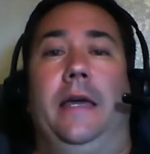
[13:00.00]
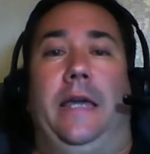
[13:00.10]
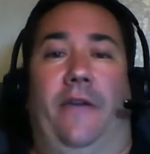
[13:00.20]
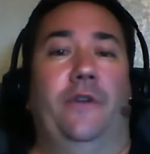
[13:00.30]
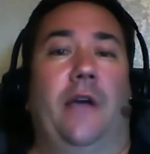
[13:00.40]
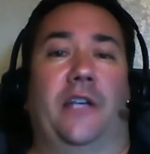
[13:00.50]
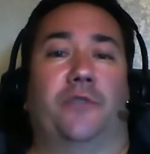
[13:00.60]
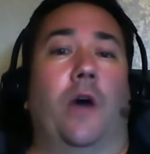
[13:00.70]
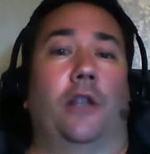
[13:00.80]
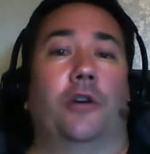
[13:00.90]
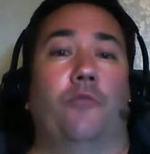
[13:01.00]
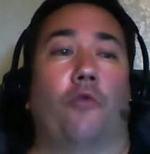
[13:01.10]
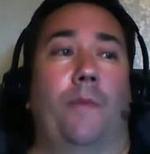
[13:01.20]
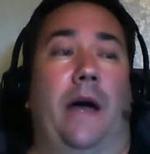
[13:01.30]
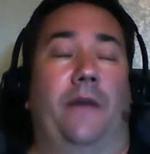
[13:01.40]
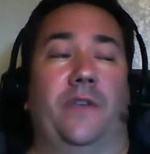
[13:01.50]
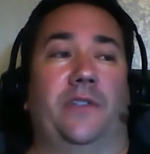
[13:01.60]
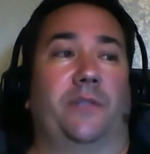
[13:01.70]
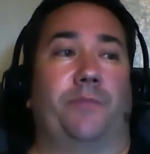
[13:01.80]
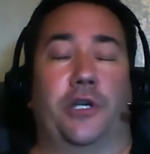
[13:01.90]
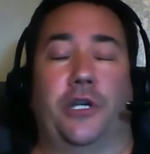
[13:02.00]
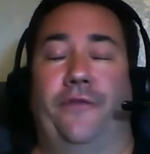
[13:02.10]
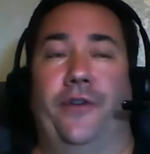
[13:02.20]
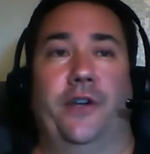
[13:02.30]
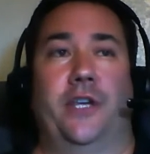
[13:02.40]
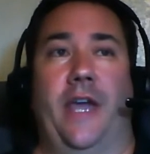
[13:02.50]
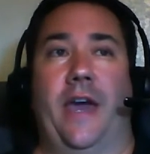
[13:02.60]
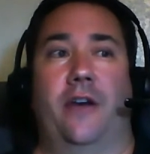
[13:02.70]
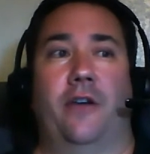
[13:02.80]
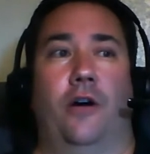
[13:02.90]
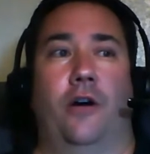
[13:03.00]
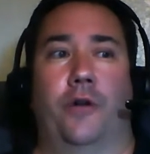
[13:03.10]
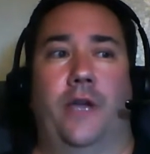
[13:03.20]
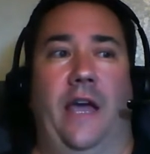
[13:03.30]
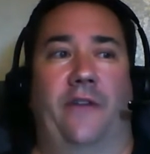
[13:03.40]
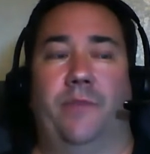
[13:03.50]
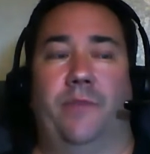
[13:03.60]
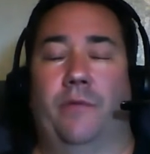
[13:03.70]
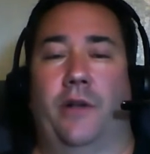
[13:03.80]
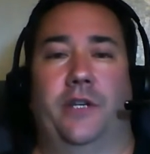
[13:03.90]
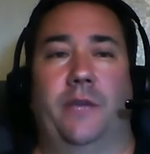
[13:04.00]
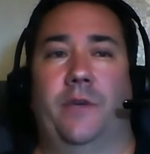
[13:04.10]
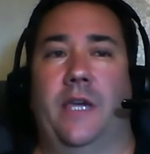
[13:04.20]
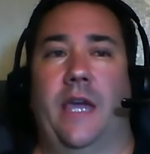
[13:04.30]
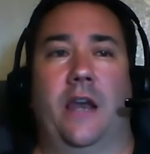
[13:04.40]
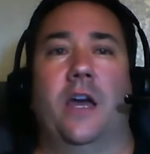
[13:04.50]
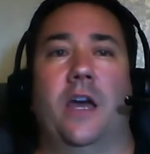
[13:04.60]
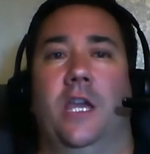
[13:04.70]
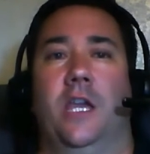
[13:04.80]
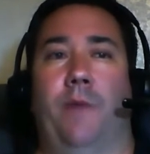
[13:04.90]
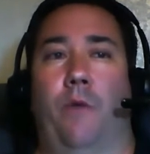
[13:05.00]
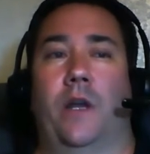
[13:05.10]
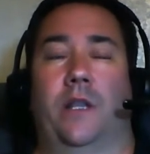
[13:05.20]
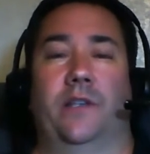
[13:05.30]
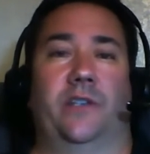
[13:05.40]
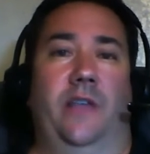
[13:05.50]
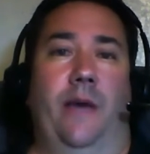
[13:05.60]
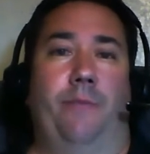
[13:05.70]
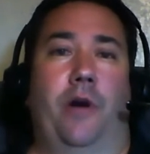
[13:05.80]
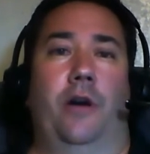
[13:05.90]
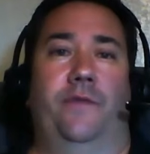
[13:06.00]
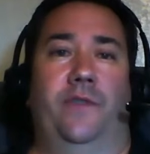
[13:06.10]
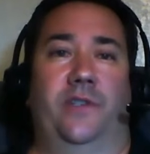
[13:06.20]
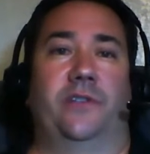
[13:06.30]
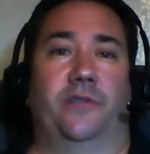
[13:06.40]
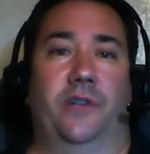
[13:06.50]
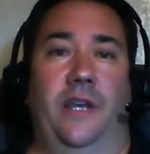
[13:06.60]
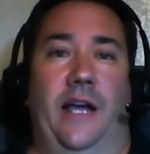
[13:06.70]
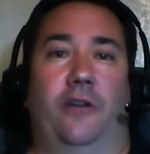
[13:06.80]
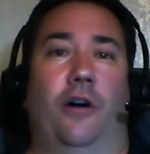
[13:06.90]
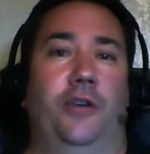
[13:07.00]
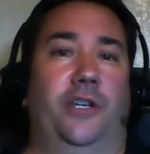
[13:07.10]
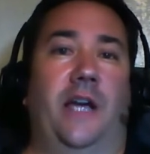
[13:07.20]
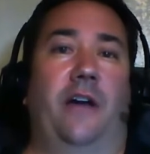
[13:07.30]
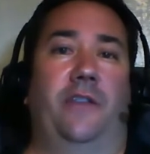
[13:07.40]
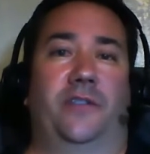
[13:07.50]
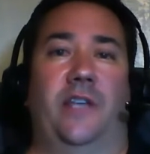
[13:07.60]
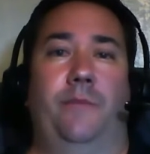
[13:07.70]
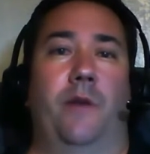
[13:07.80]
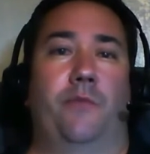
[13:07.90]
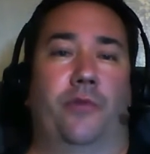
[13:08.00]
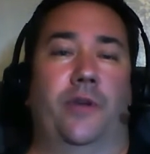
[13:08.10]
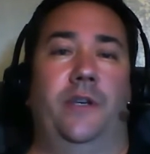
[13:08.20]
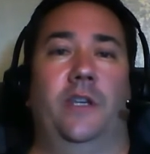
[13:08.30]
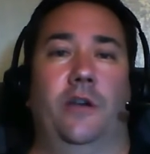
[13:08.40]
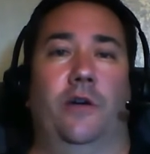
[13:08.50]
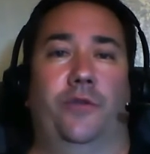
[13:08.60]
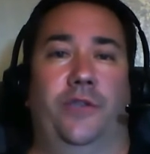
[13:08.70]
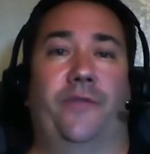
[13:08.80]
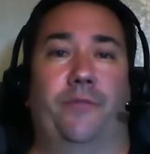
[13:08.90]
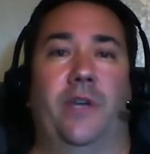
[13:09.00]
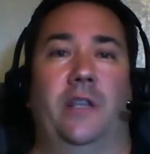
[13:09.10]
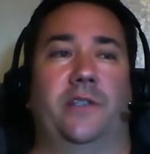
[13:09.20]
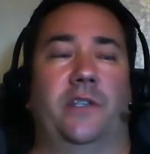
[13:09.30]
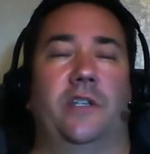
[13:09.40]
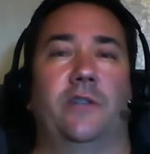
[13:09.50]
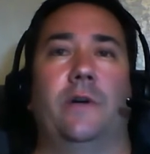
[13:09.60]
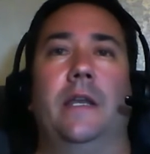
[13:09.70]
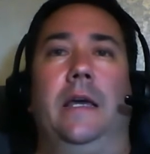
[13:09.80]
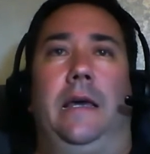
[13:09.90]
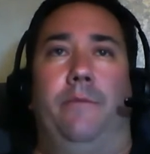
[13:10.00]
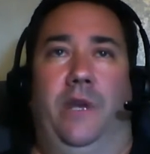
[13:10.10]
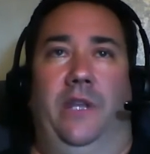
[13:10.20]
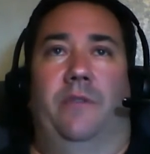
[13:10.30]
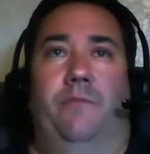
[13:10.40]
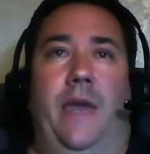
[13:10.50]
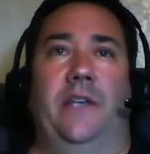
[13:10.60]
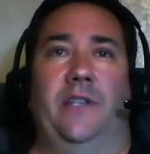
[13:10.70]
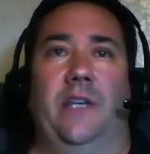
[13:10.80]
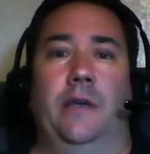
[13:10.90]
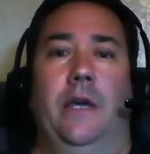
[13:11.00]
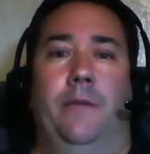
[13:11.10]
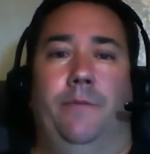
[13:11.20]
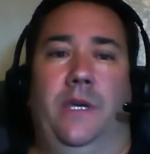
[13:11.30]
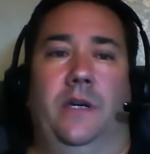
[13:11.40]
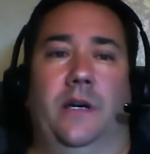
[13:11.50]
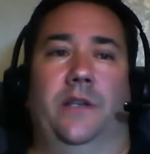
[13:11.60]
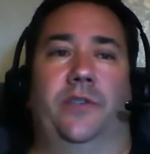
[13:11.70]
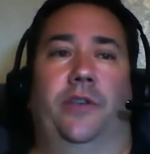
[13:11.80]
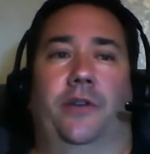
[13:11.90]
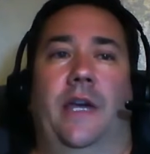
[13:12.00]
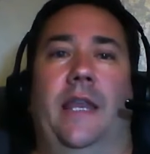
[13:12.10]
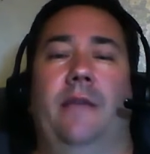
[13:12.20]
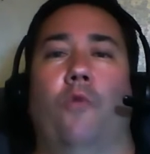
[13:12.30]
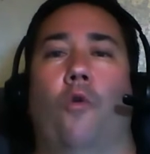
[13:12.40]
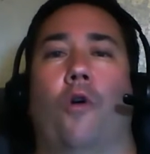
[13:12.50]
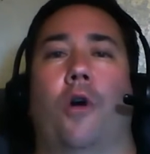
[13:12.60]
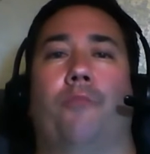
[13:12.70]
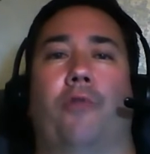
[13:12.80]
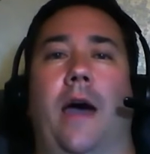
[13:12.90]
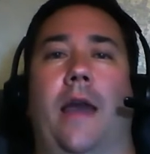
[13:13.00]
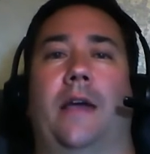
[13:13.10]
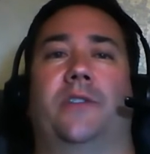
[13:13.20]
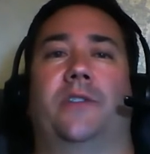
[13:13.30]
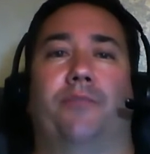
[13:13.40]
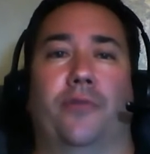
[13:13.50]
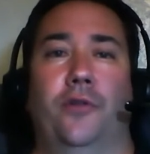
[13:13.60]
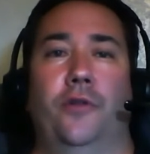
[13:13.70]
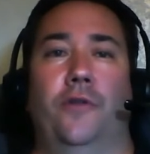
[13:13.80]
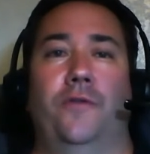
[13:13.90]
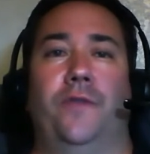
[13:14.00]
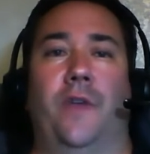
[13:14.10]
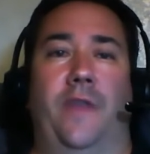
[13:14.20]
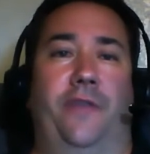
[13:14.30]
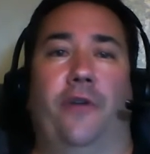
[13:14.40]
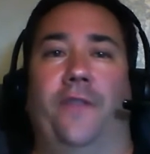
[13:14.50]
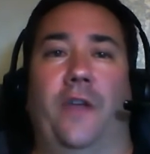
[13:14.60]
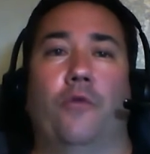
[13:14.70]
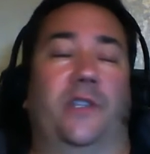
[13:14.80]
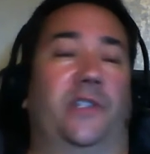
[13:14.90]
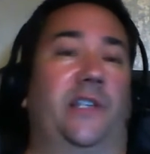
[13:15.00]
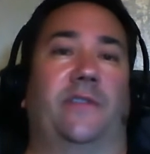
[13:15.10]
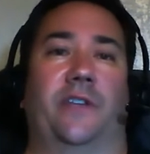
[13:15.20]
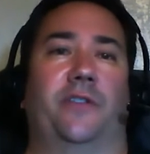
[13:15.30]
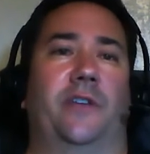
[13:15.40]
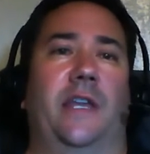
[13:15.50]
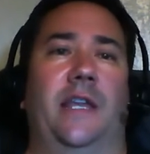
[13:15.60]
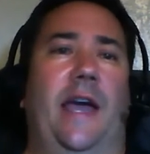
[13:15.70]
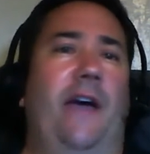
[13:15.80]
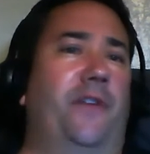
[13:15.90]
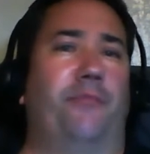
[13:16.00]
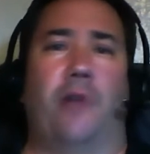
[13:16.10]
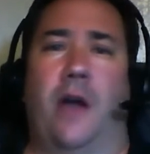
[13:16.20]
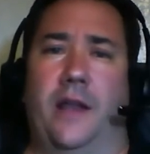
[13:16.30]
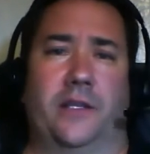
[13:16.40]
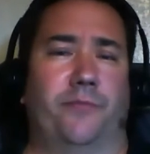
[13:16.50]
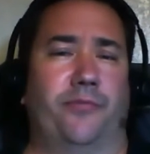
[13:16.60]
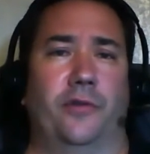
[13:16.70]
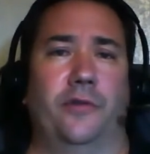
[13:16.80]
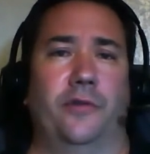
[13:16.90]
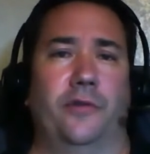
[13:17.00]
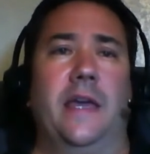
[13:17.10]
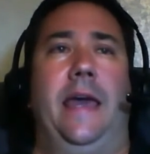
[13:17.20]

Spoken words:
If you guys want to learn more about this, especially if you're in Canada or you have some people on your team in Canada, you might want to listen to that part of the Sisel Connect call. You could dial the same number in, a different pin and listen to it. But it's amazing because they're getting more products approved than they thought they would. It sounds like they're getting every product approved.